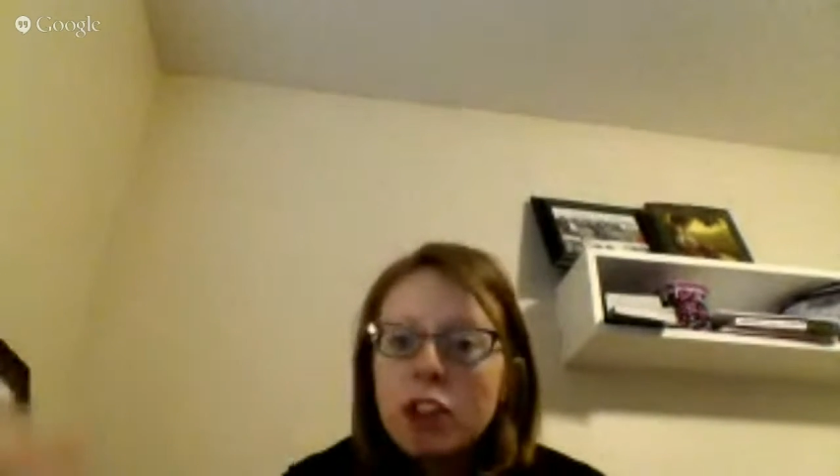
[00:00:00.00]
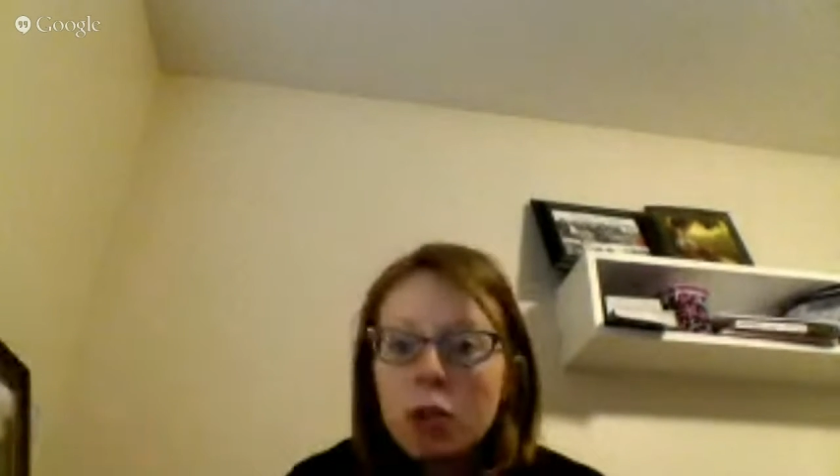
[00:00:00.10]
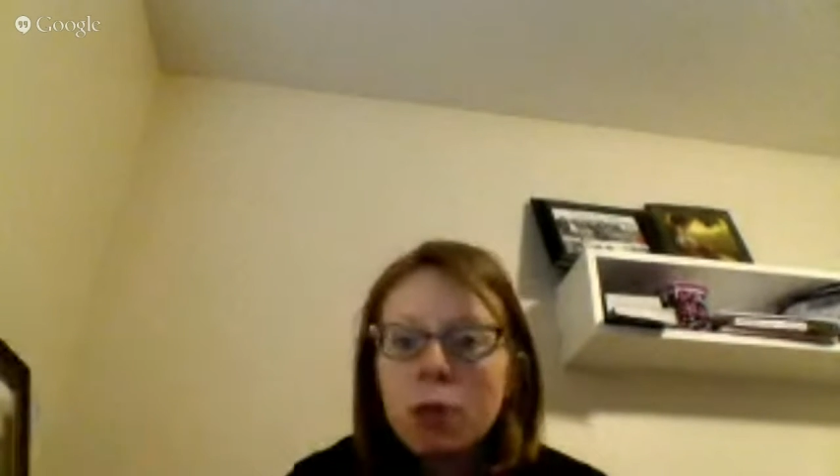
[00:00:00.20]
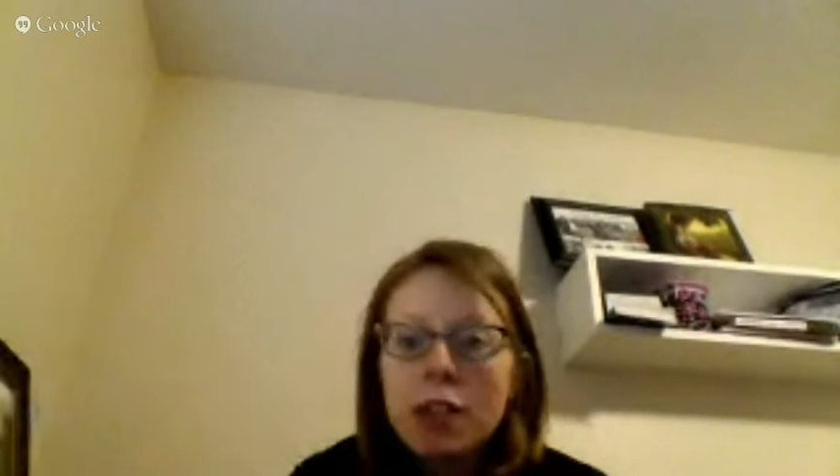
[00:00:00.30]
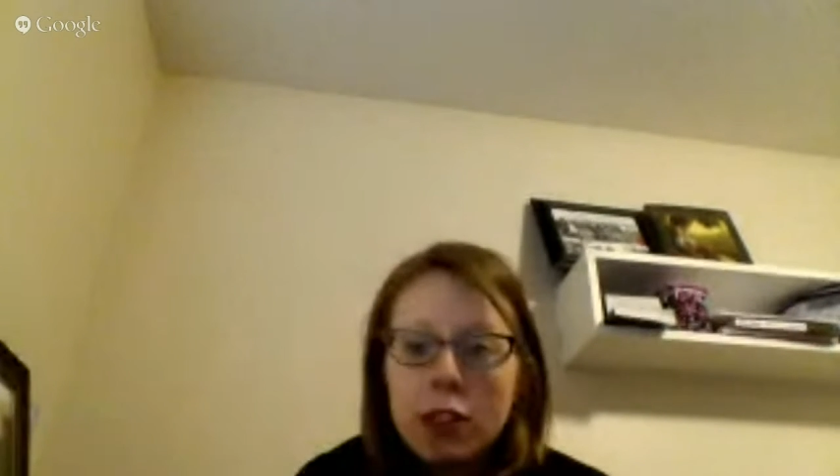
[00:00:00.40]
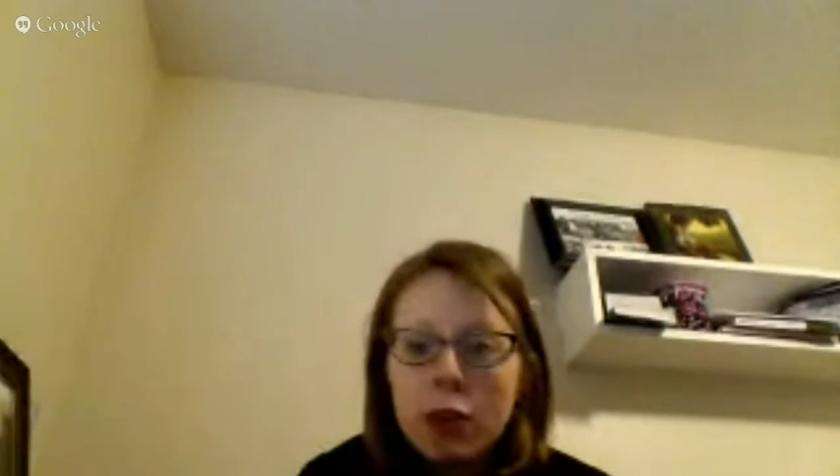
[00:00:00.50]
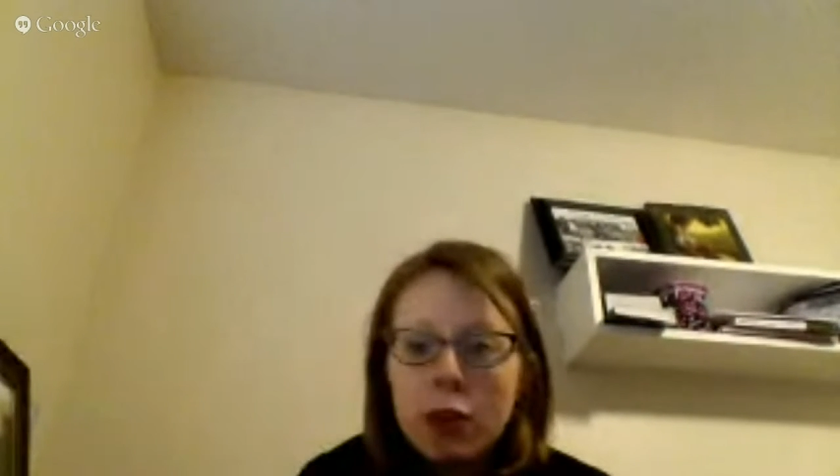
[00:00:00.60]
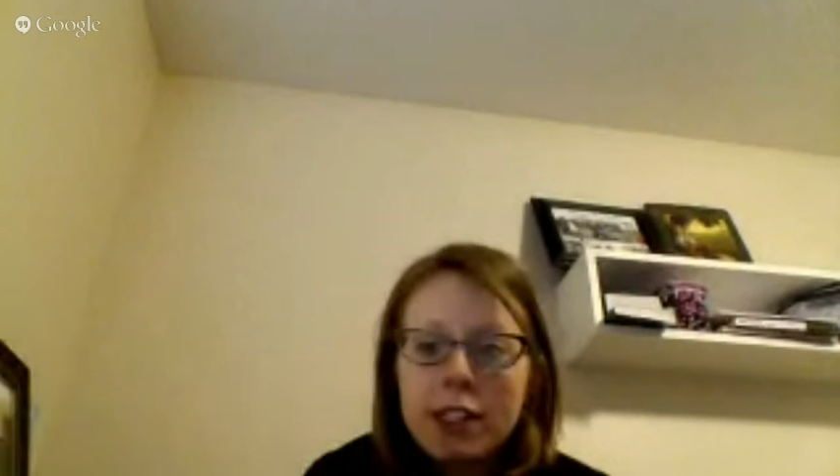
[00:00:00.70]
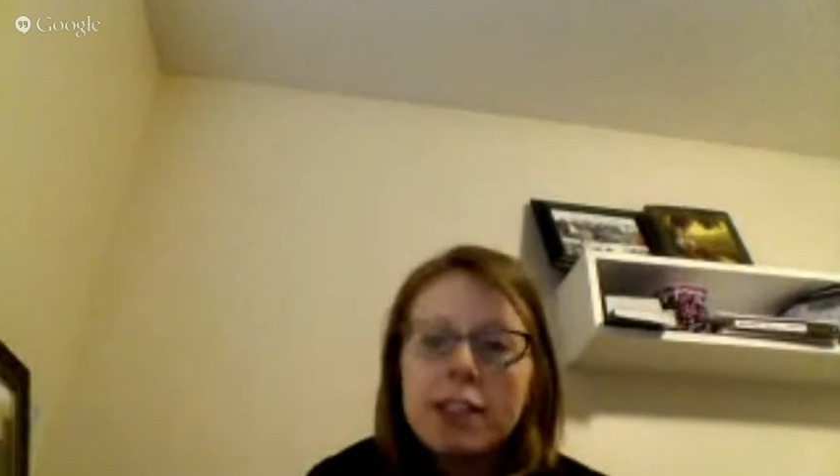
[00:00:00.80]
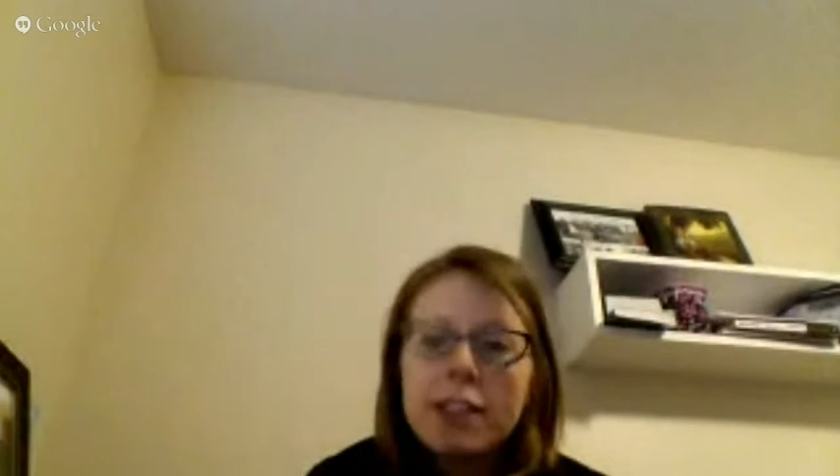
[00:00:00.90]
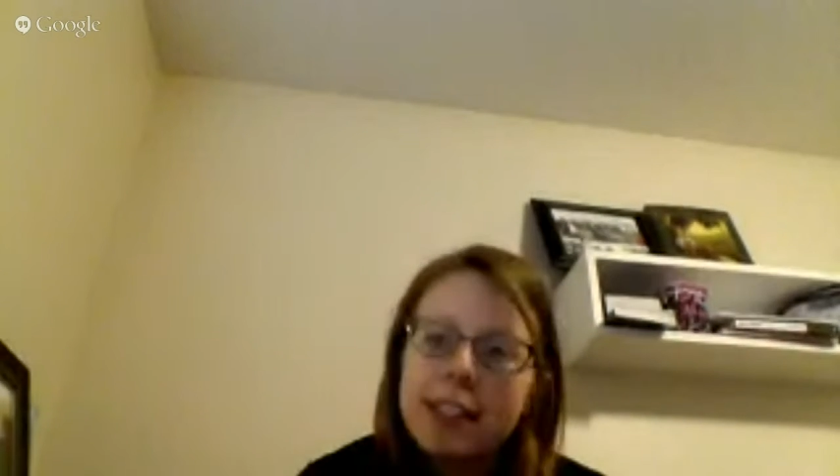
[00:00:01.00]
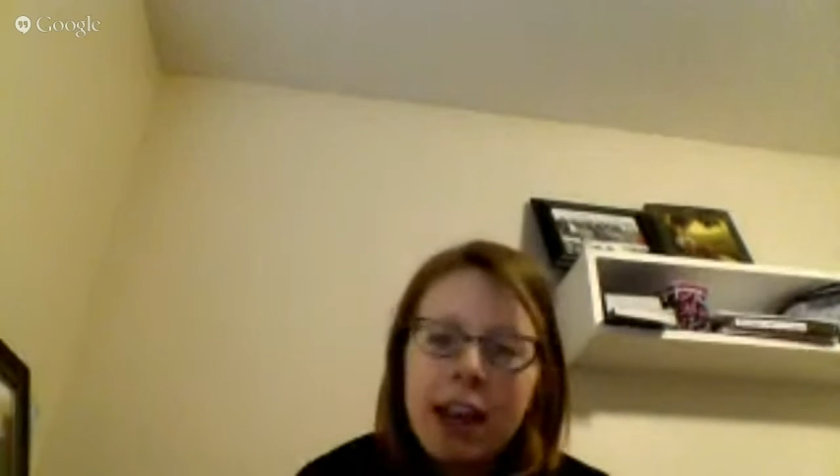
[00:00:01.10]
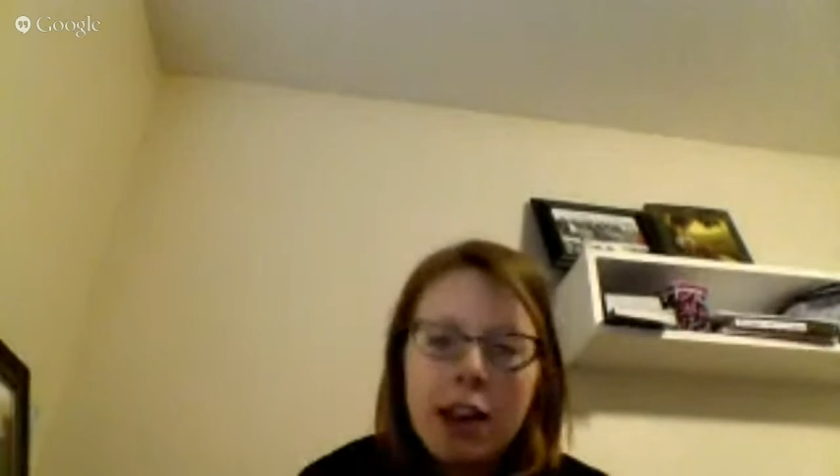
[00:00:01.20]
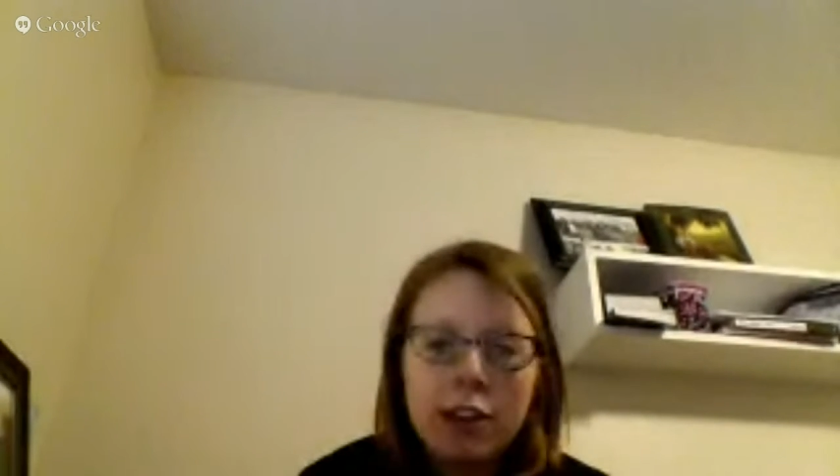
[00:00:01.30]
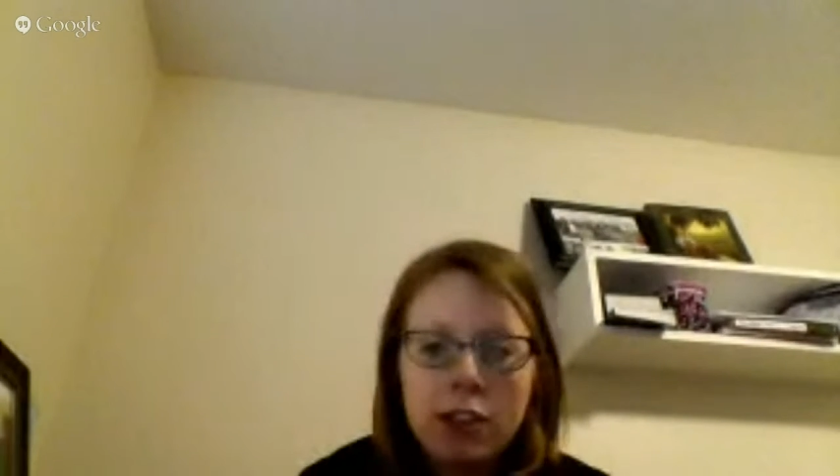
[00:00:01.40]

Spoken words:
But these are the resources.